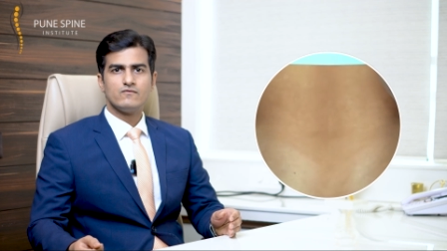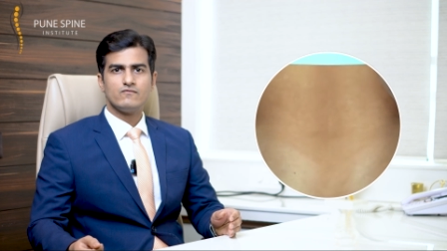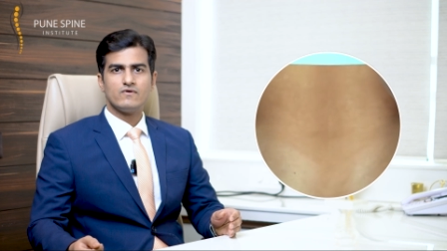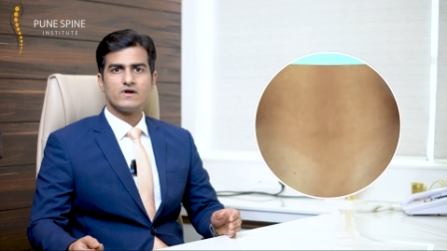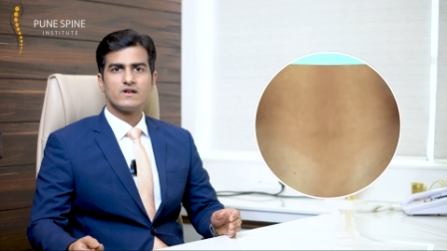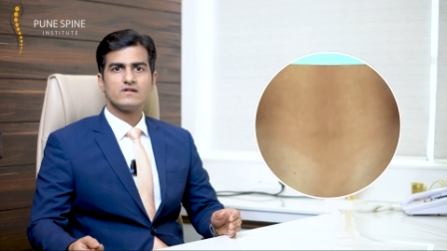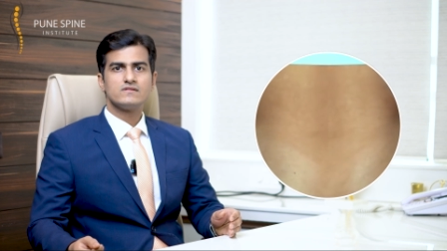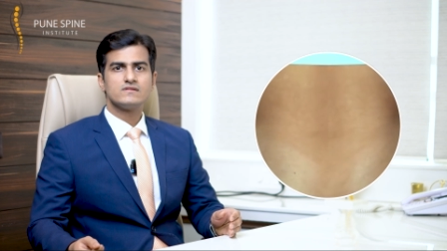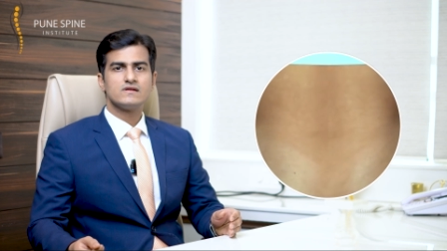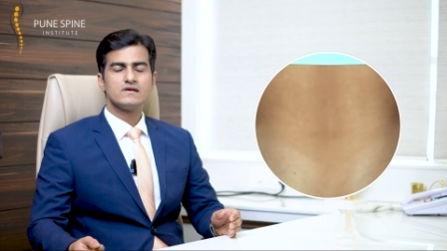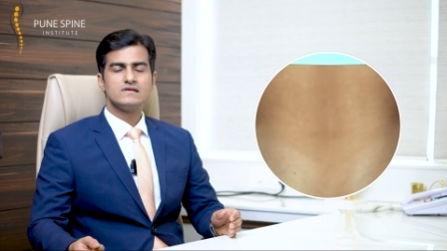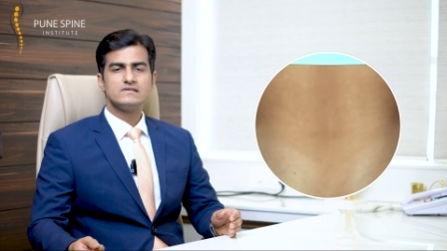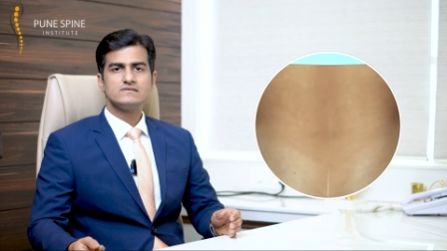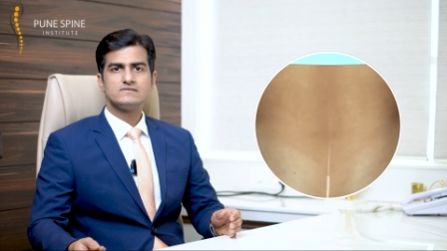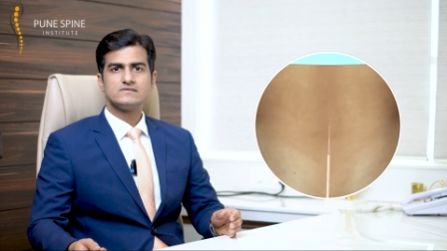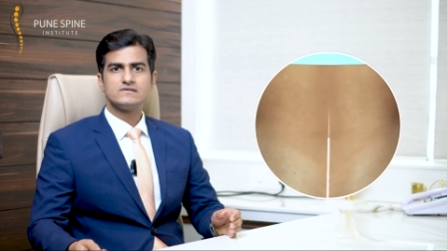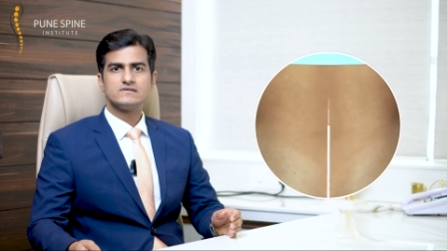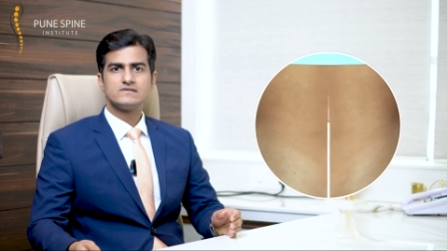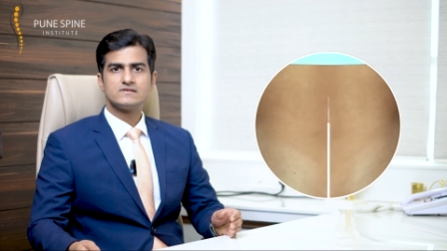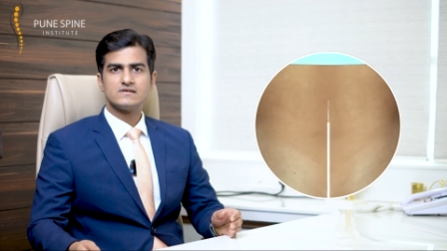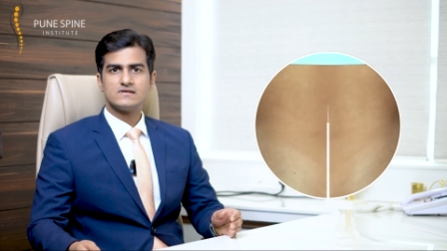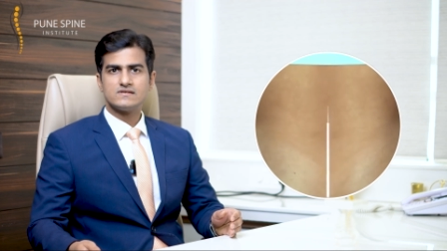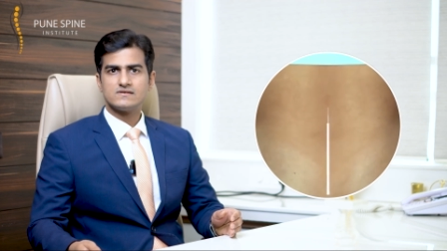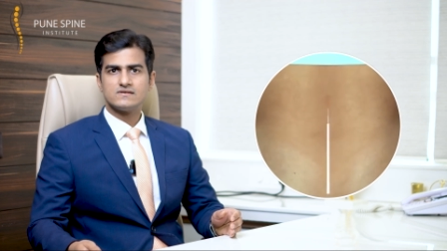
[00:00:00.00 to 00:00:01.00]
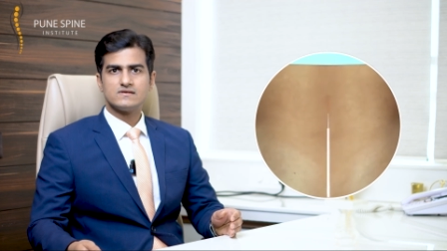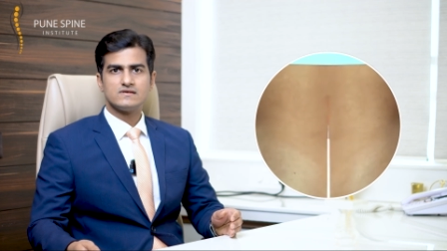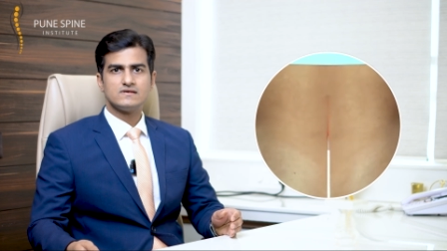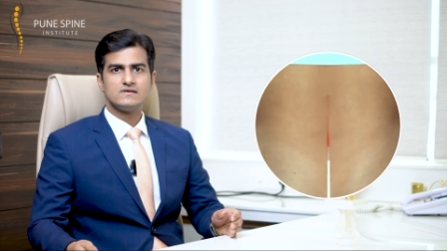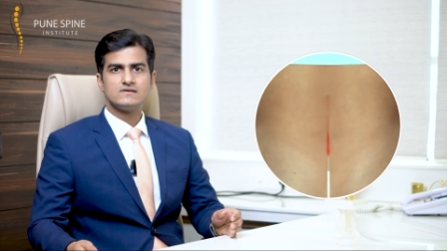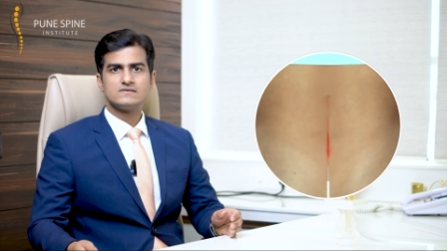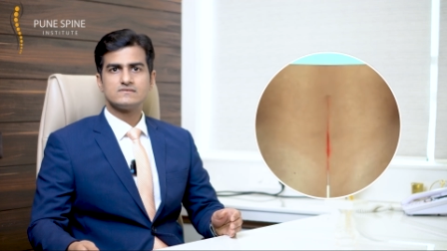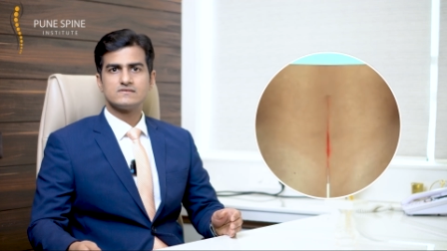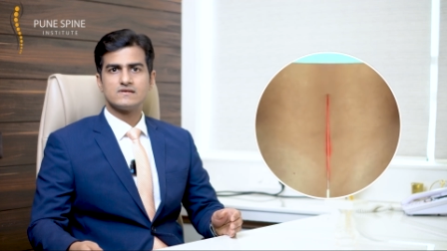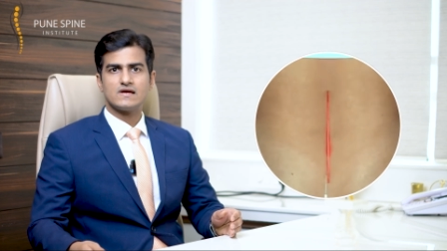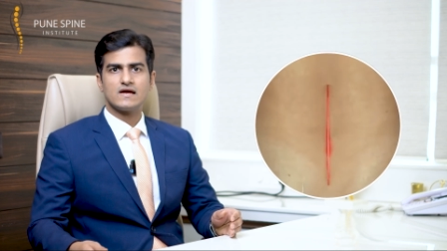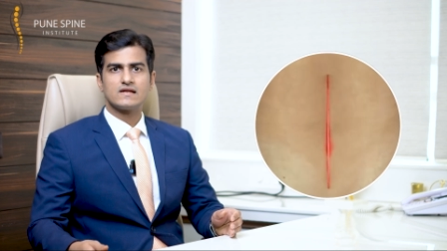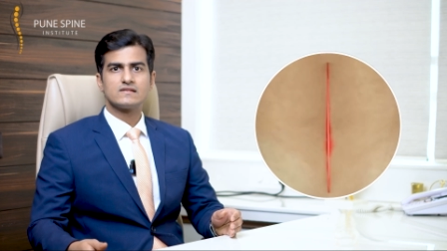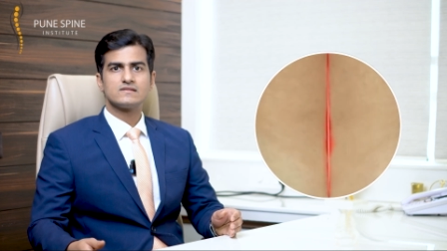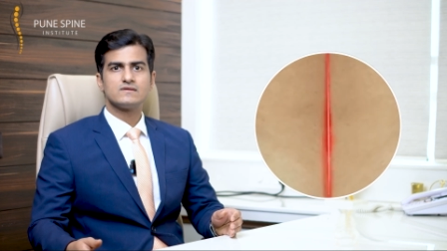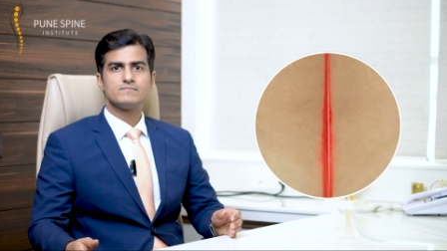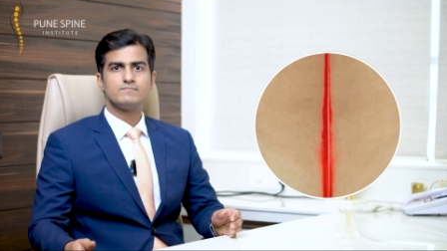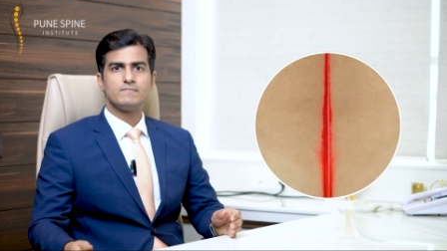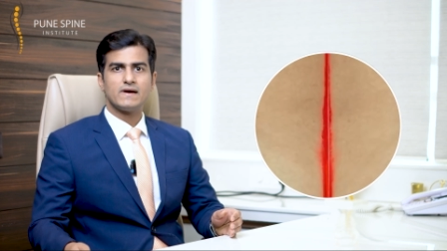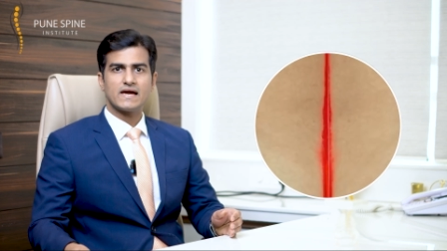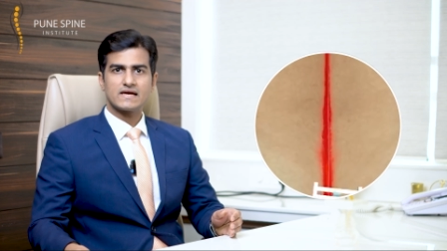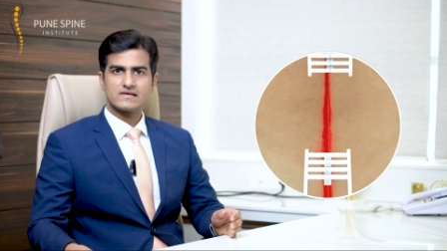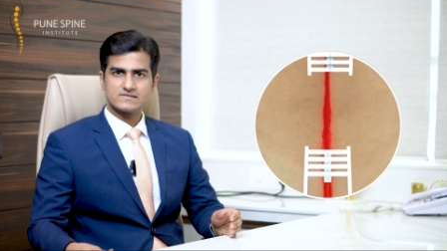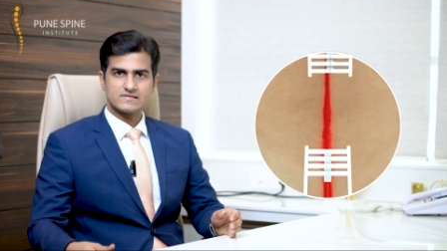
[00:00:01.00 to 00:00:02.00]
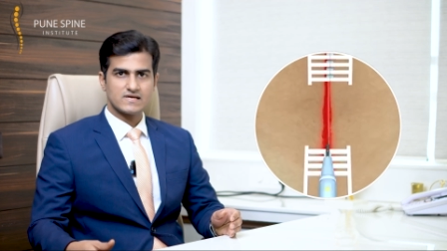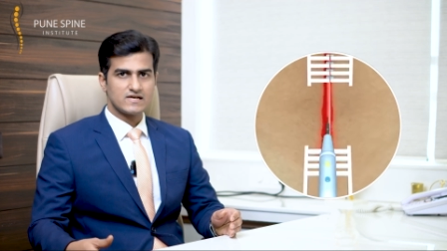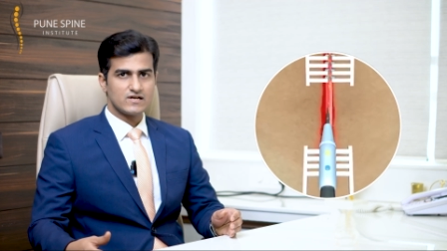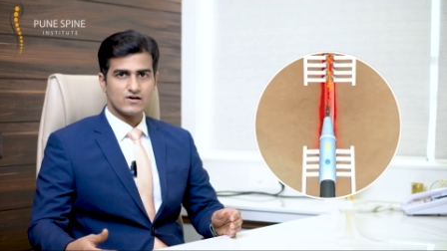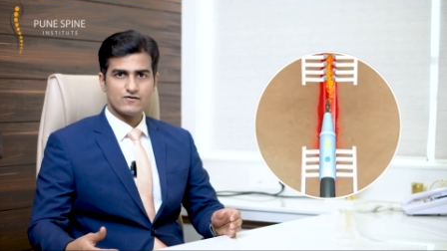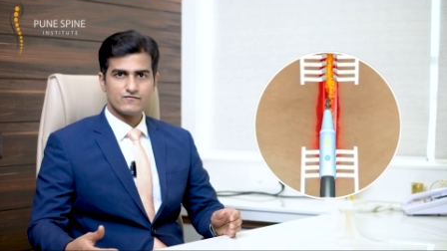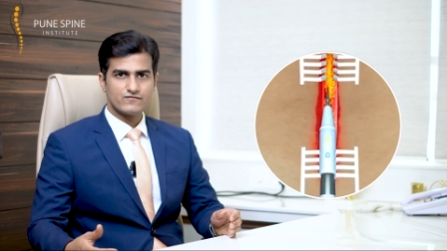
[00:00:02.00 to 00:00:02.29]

wherein the incision is at the back side